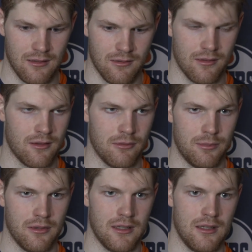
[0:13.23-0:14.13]
You know, I thought we
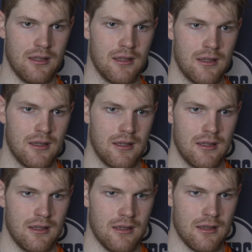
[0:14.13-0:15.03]
played
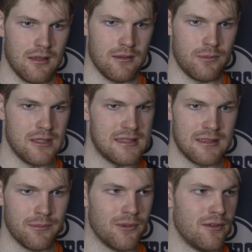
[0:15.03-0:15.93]
pretty
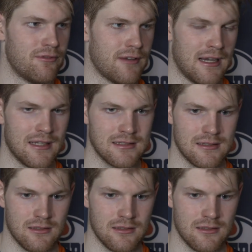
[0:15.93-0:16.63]
simple and fast,